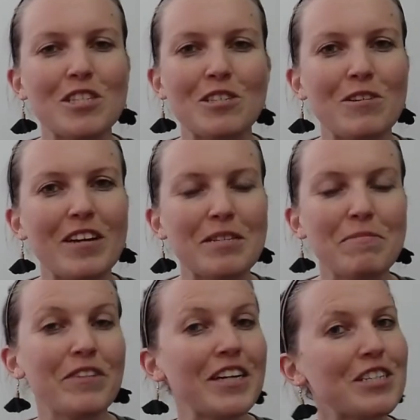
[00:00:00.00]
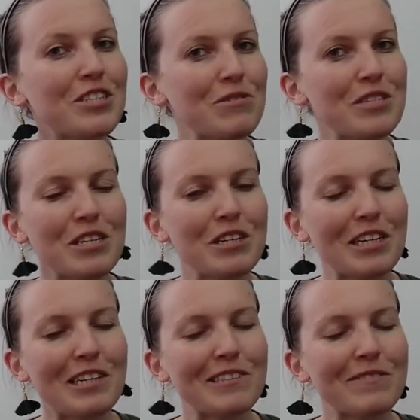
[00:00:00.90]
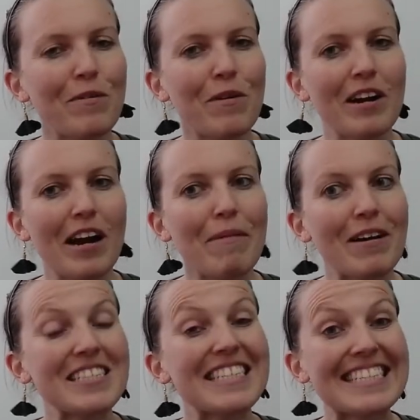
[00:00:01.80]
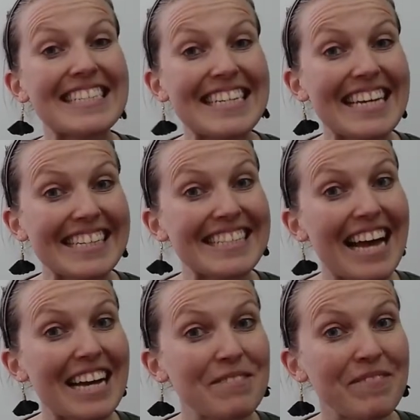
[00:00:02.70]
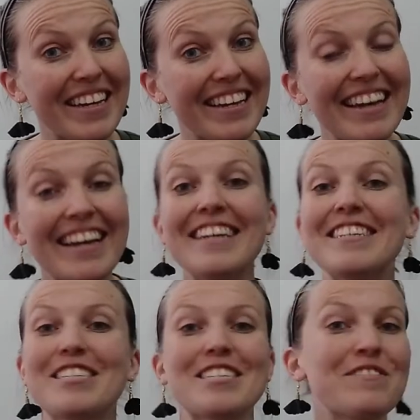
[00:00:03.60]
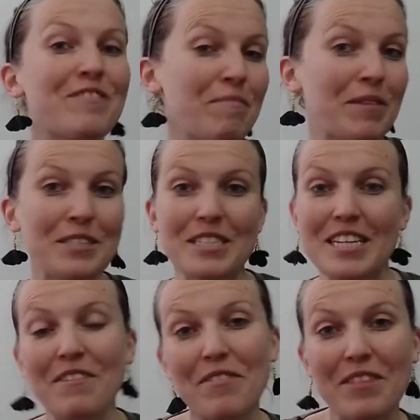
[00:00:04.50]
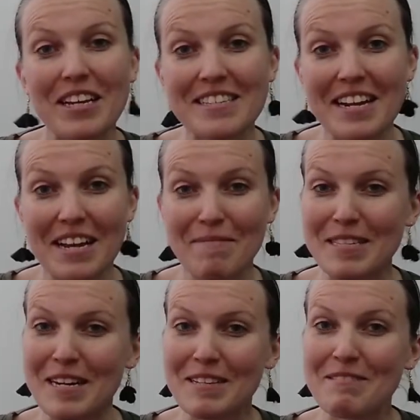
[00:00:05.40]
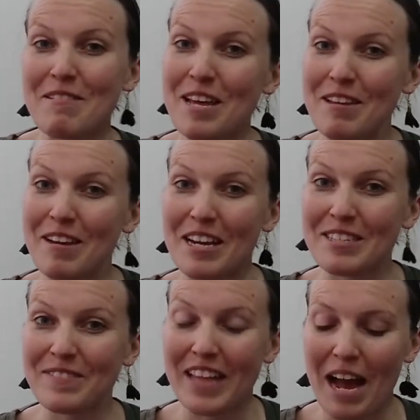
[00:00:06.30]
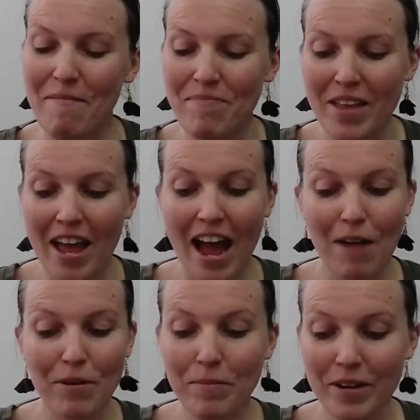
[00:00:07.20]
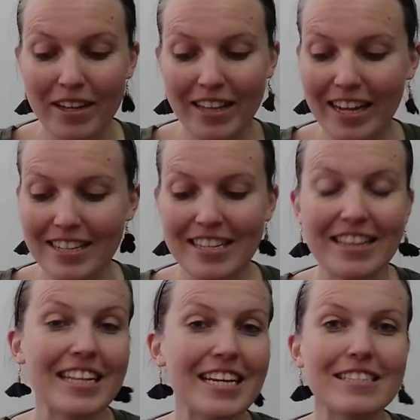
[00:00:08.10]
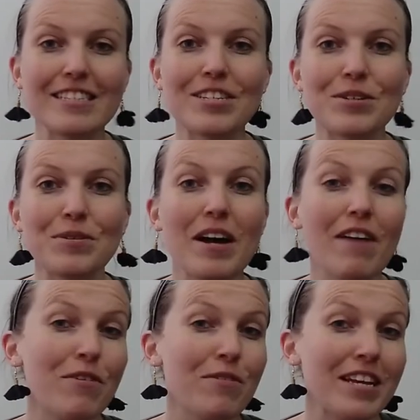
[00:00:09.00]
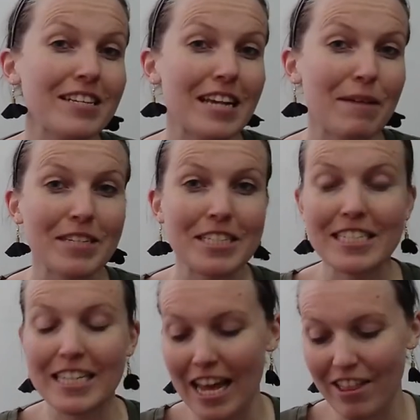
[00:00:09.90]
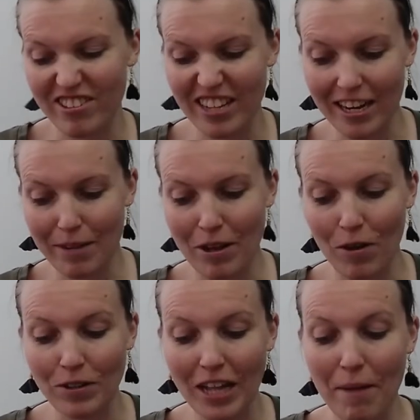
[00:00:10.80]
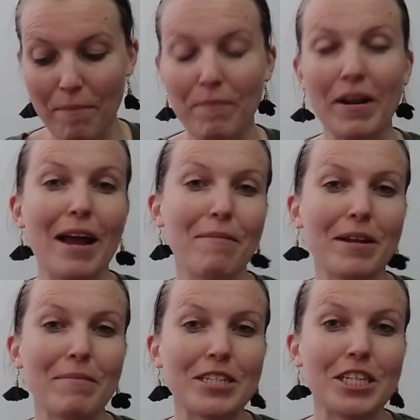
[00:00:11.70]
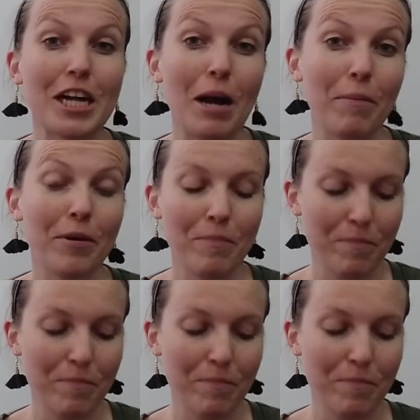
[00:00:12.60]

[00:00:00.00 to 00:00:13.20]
So you guys provided juice and cookies for about 60 kids last week, just from purchasing a few things on Amazon. So thank you guys for that. I will put, like I said, links to a few things that I mentioned today. There's not going to be a whole lot, but I am going to mention a couple.